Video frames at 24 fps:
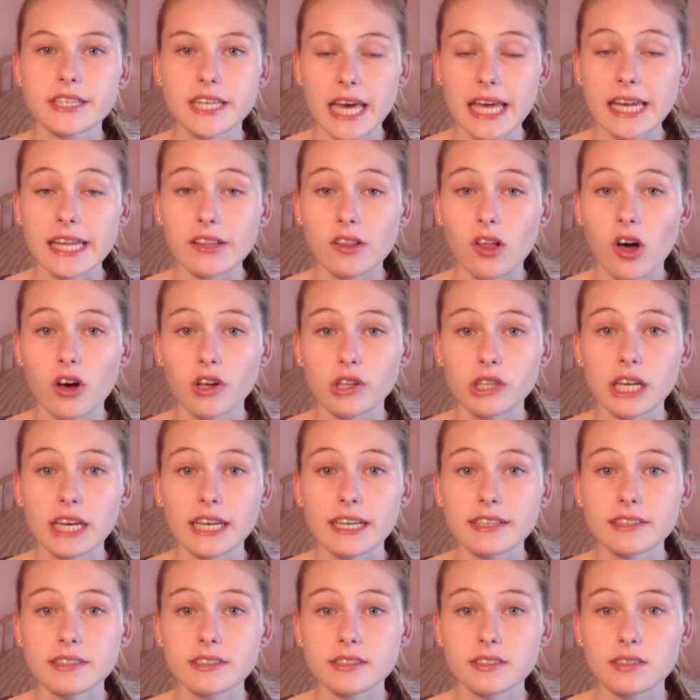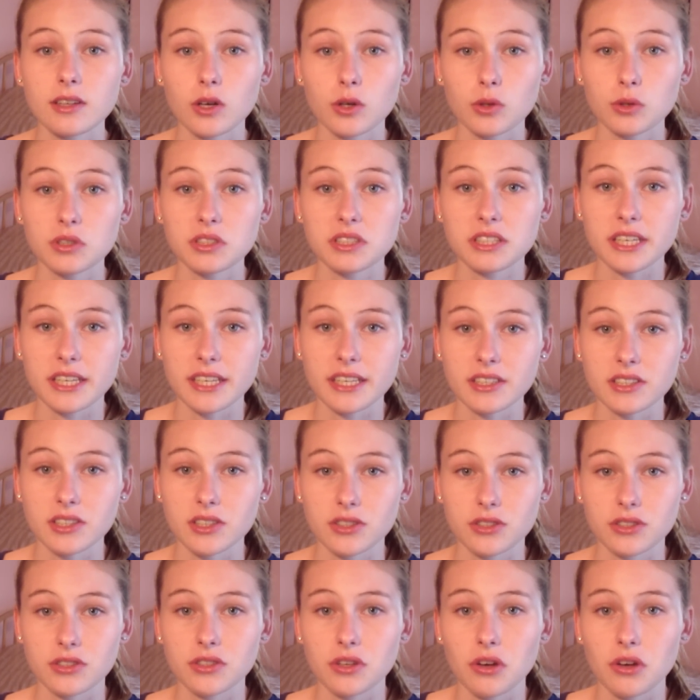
Daddy long legs. Those things are